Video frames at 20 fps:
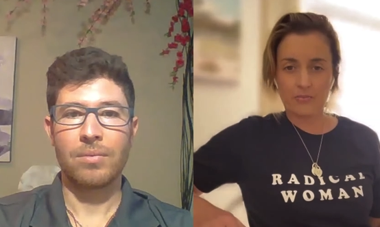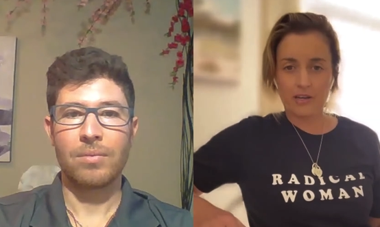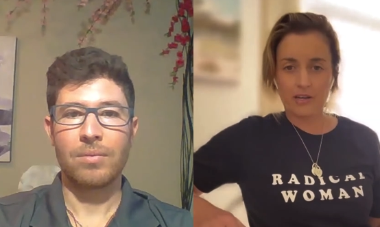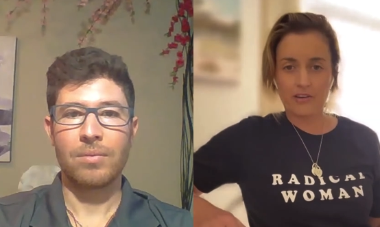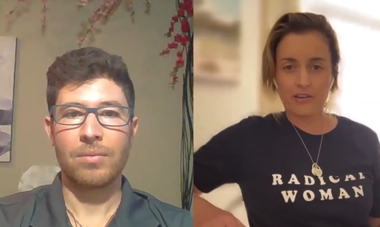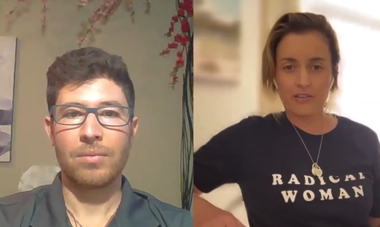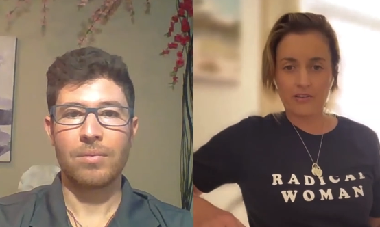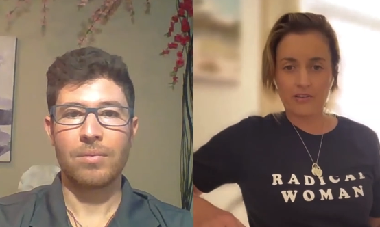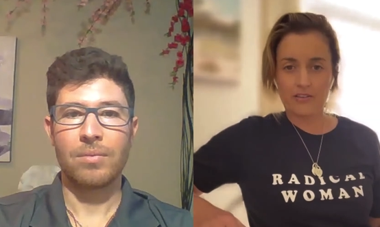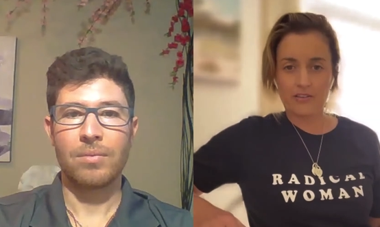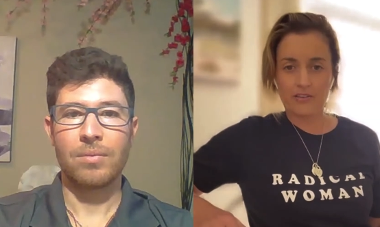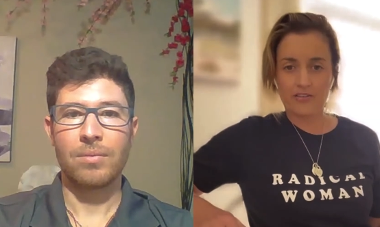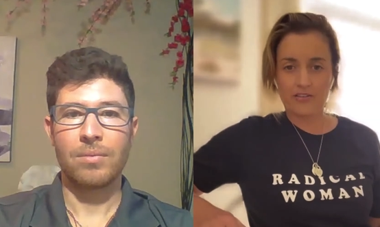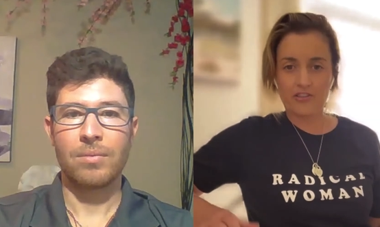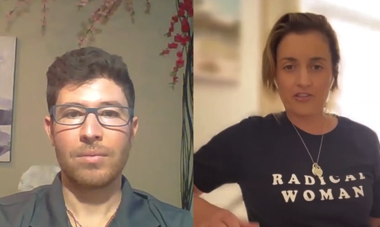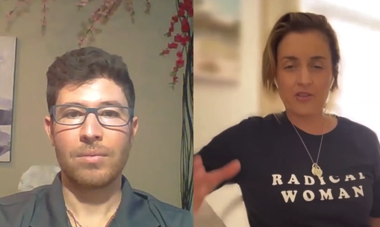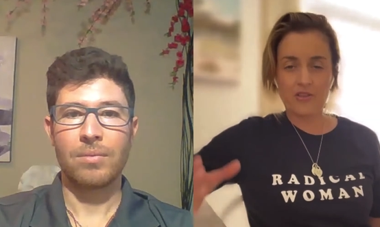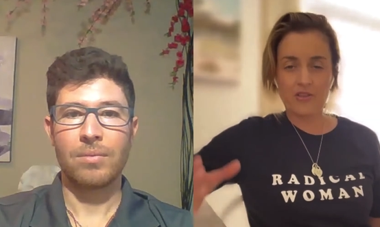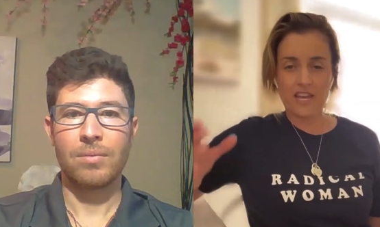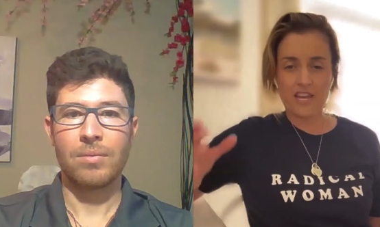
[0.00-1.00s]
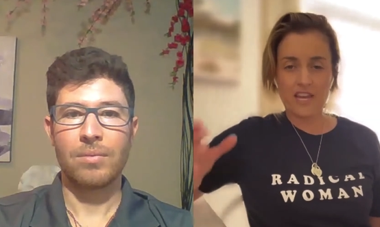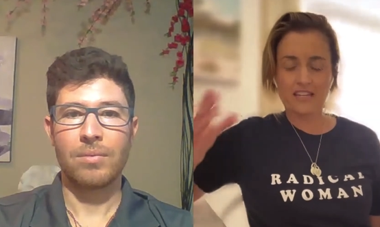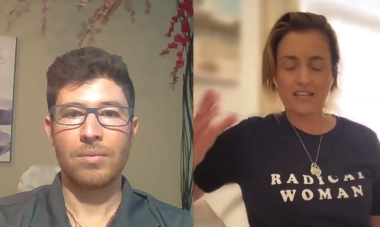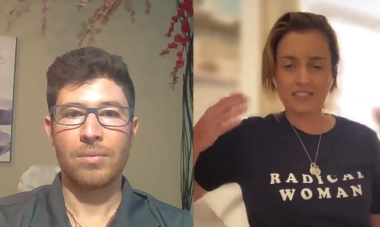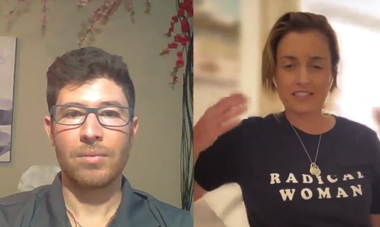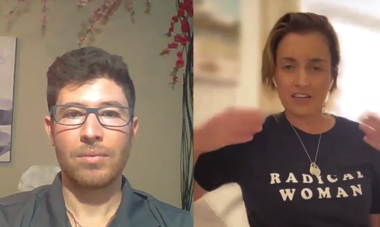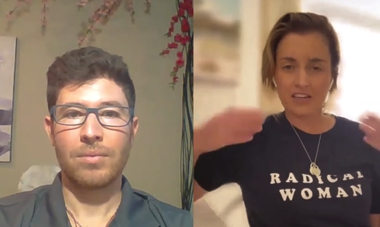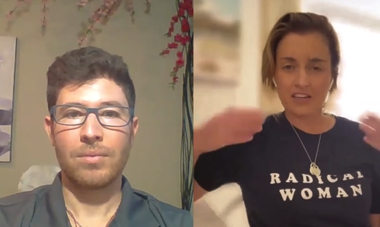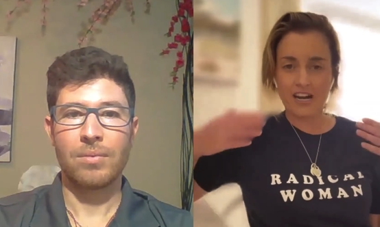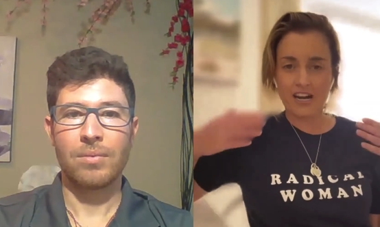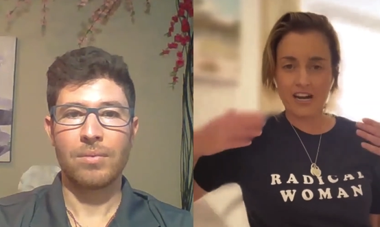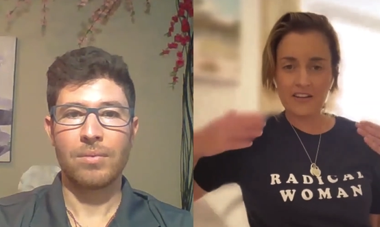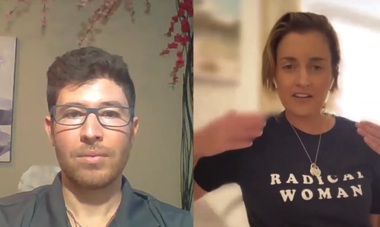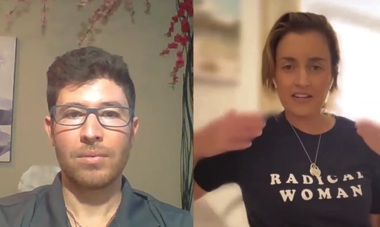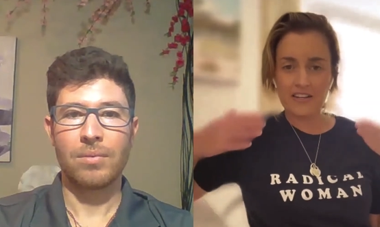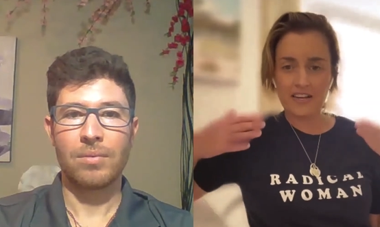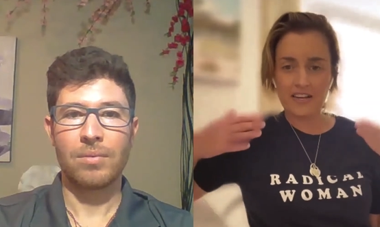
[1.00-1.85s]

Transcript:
Speaker 1: But from the inside